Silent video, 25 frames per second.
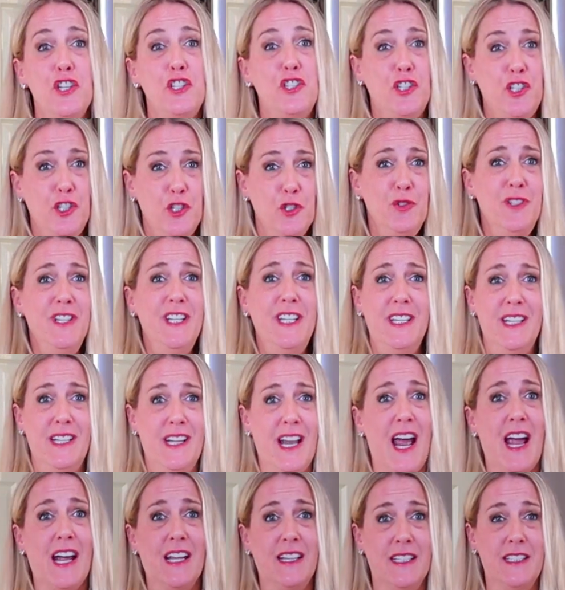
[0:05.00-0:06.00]
Do you need
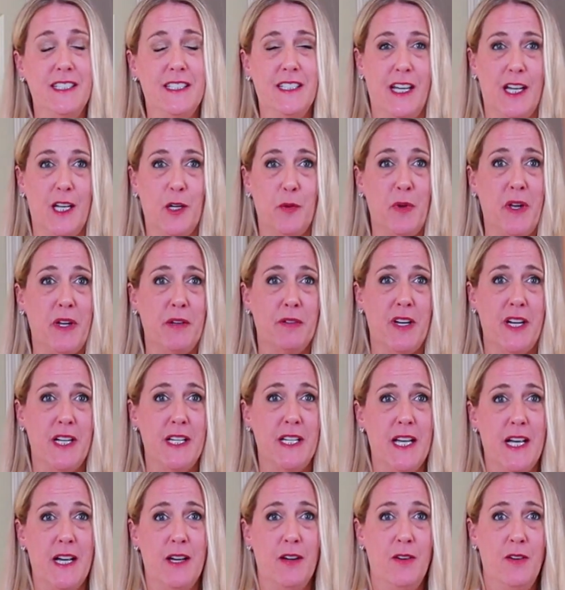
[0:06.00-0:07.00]
an island getaway
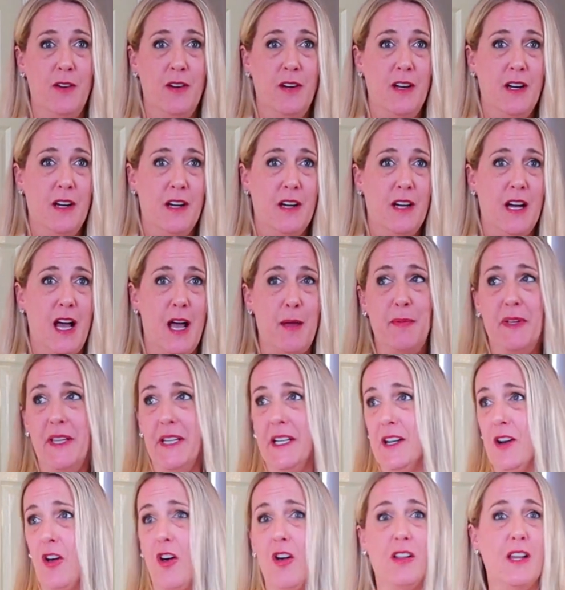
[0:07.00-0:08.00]
right now? I
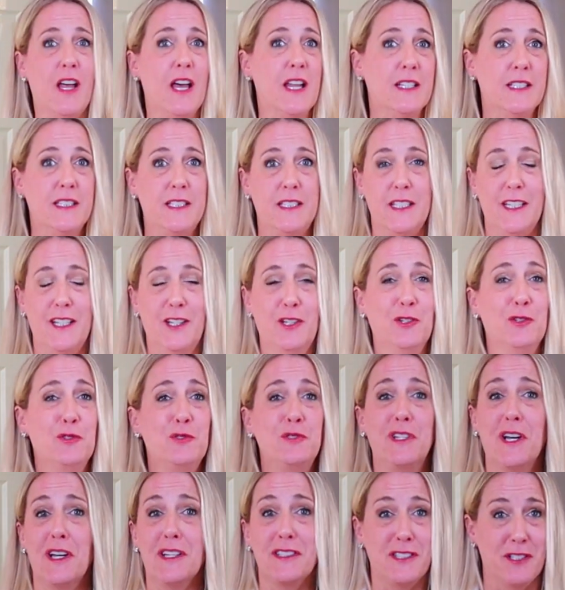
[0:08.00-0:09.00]
mean, in all honesty,
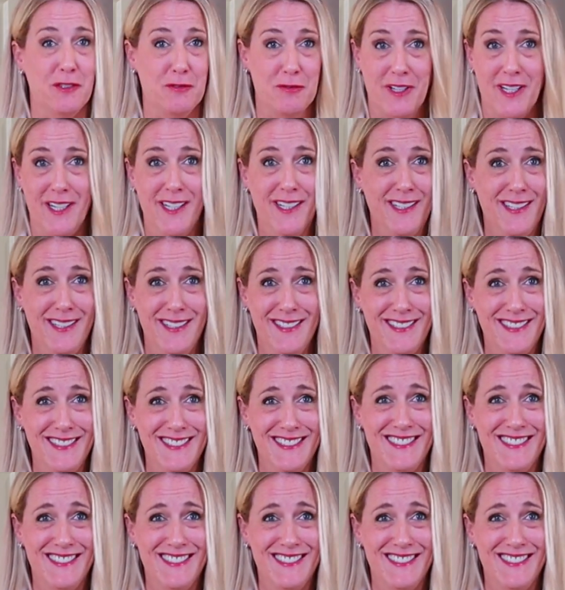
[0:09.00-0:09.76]
who doesn't, right?